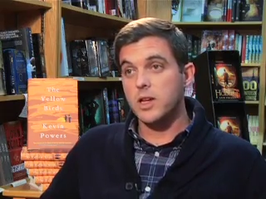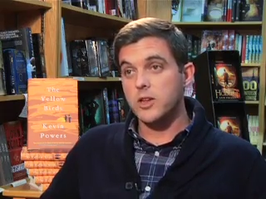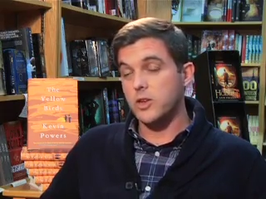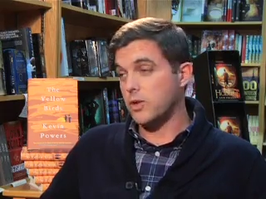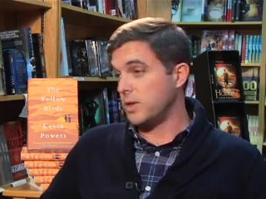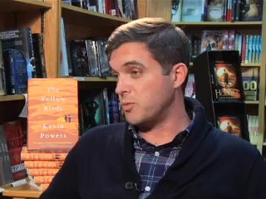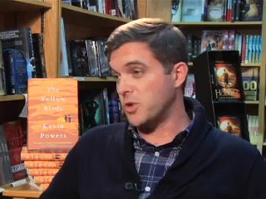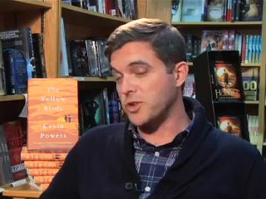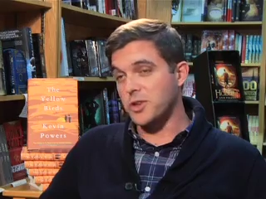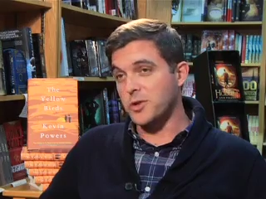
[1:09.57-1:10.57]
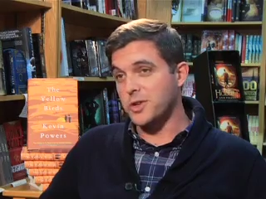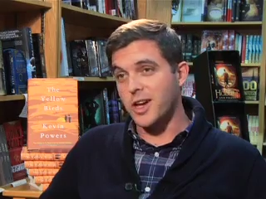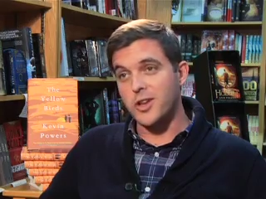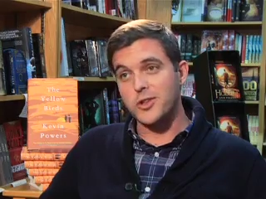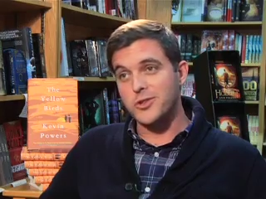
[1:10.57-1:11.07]
You know, I wanted to go to
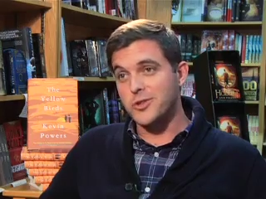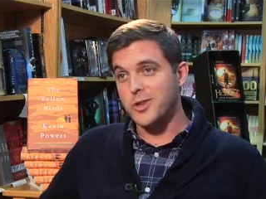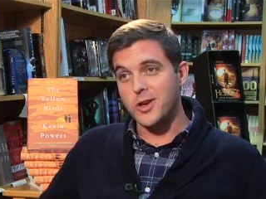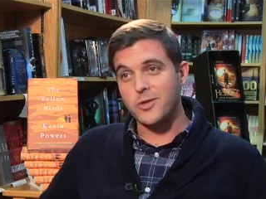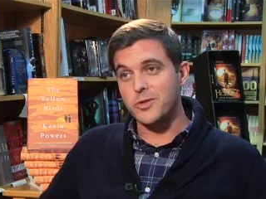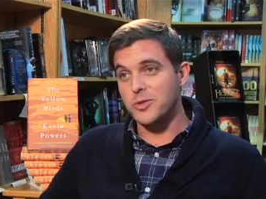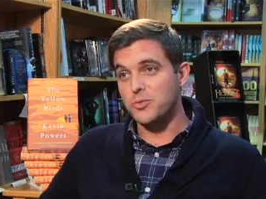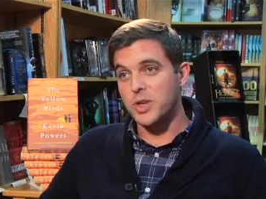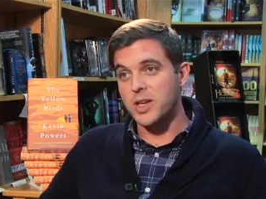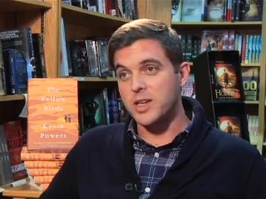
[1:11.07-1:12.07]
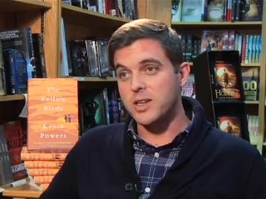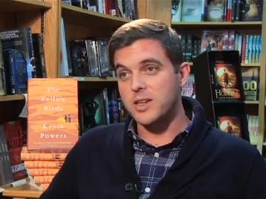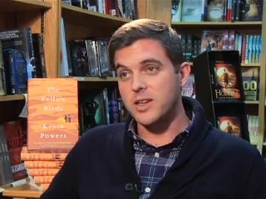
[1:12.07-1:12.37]
college. They offered to pay.